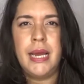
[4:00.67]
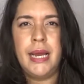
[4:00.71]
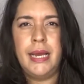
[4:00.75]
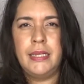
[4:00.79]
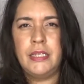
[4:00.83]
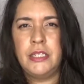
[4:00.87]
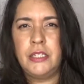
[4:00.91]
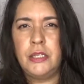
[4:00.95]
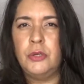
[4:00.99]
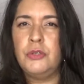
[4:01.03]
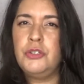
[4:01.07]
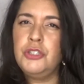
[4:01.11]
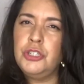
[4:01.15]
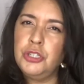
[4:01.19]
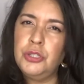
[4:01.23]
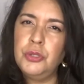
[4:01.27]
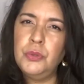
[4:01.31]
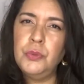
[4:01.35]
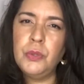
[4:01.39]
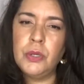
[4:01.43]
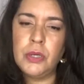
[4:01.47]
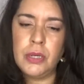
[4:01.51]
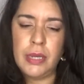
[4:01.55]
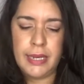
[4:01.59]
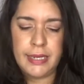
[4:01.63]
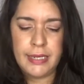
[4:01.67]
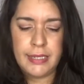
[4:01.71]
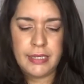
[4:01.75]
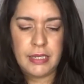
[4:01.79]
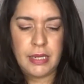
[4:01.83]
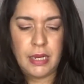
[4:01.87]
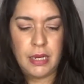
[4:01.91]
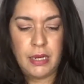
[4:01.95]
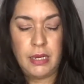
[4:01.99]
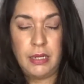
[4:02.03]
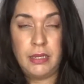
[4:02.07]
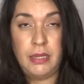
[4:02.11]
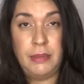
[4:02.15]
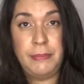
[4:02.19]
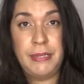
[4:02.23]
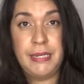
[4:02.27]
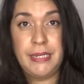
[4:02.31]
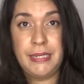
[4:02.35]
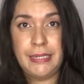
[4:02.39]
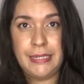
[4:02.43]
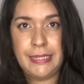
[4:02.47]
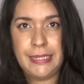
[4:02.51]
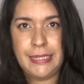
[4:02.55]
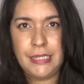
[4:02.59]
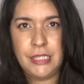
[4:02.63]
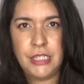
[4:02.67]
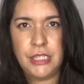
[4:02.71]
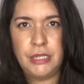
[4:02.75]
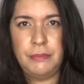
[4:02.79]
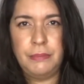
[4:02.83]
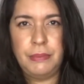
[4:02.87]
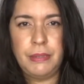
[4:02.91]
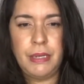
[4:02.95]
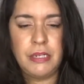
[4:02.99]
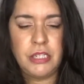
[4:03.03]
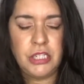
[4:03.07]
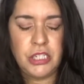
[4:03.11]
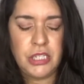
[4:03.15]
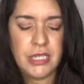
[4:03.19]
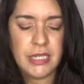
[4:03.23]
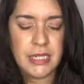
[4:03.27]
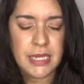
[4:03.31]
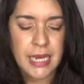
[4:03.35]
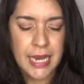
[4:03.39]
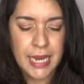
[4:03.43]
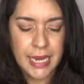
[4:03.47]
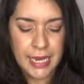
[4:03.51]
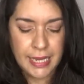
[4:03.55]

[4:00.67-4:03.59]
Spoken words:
And so 2 were like limited edition blushes.